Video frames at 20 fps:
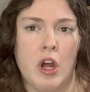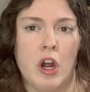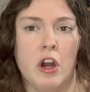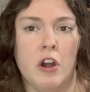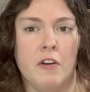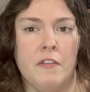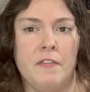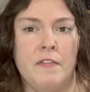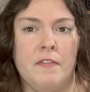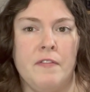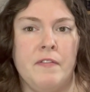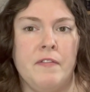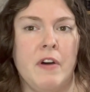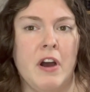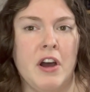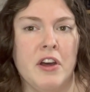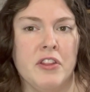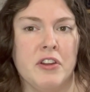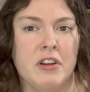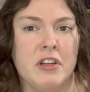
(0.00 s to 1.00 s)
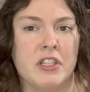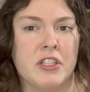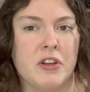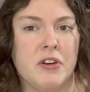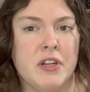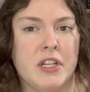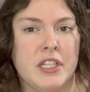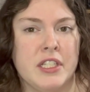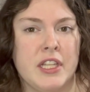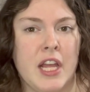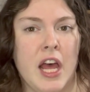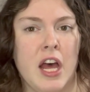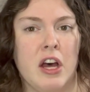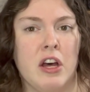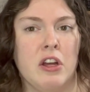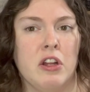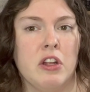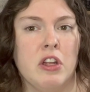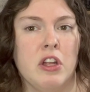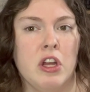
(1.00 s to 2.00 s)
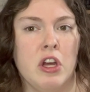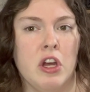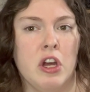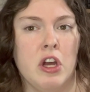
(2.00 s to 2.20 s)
her father is going to sell